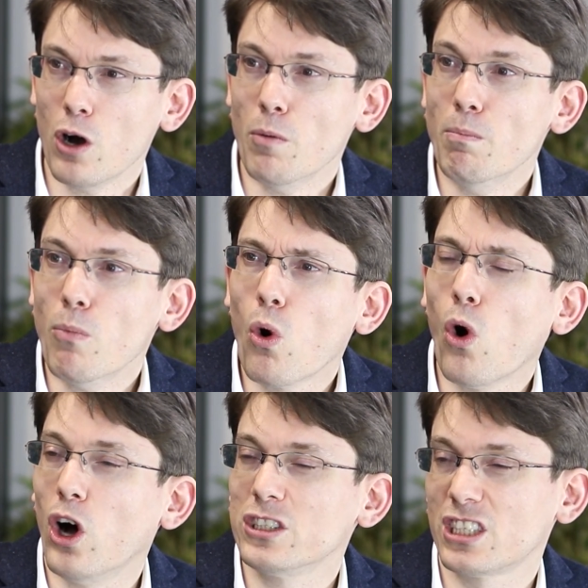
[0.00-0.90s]

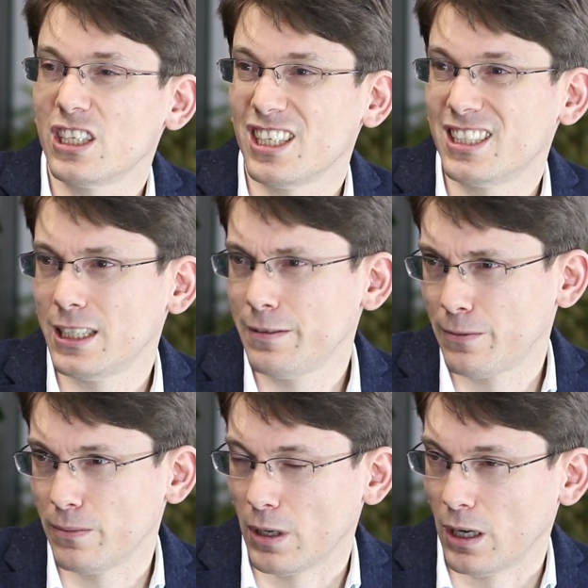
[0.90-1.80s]
uncertainty
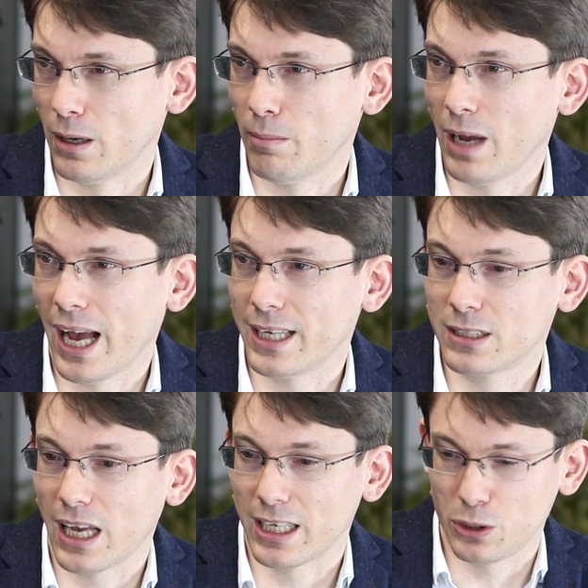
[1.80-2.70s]

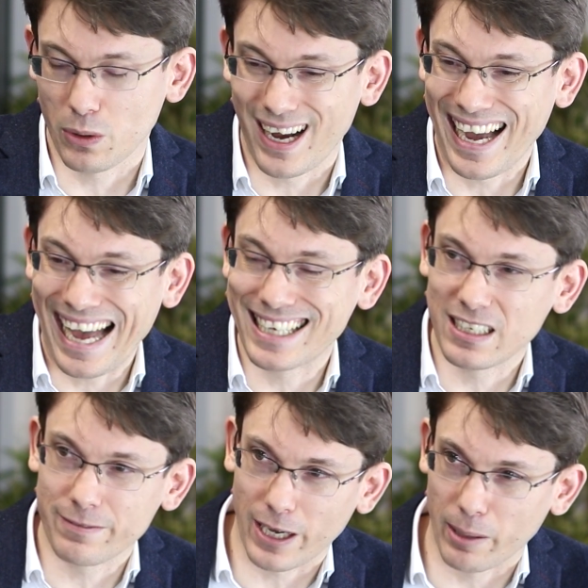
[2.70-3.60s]
as you are
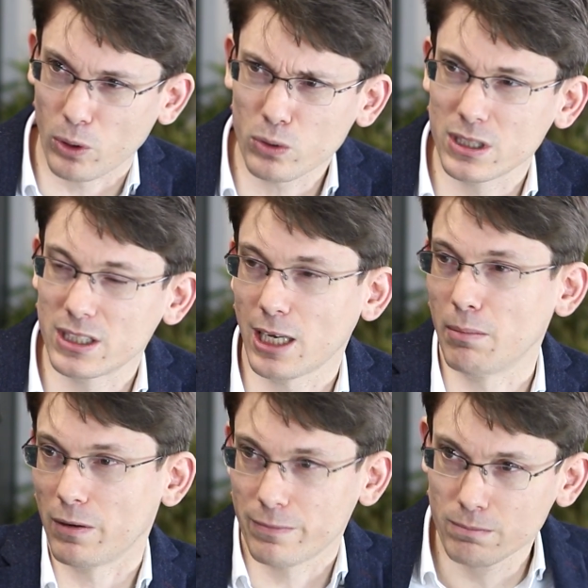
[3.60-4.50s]
adding variables in
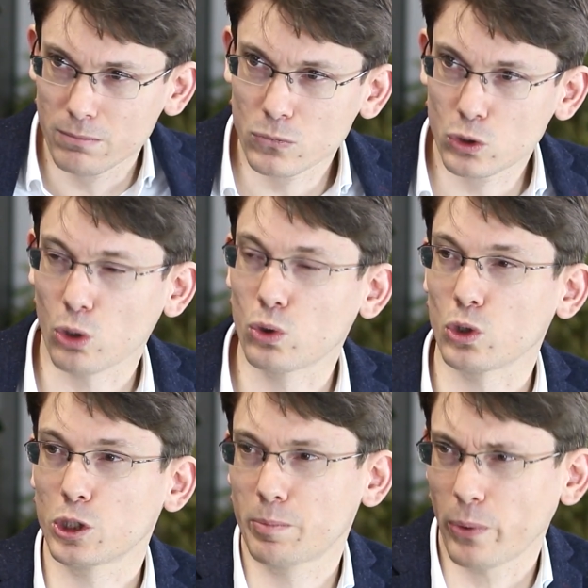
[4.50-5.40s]
terms of total
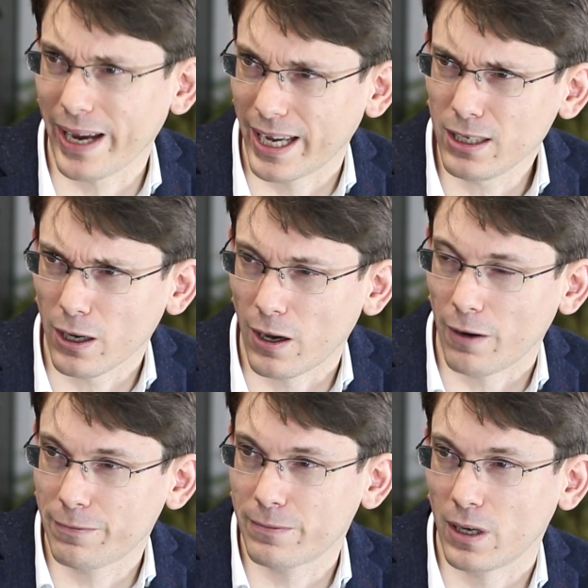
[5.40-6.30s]
spread
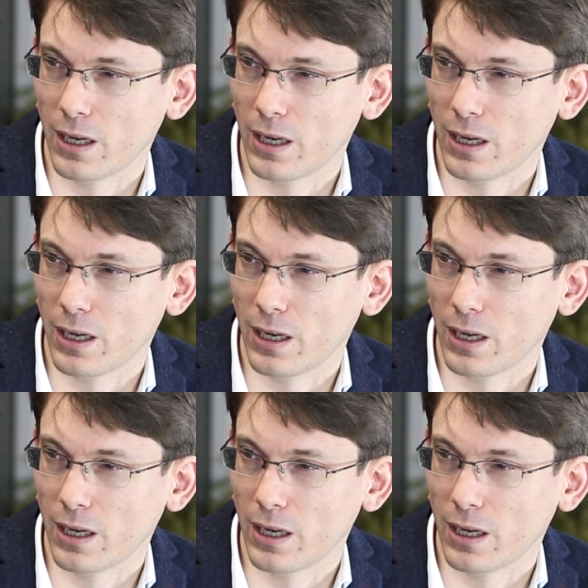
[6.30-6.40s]
of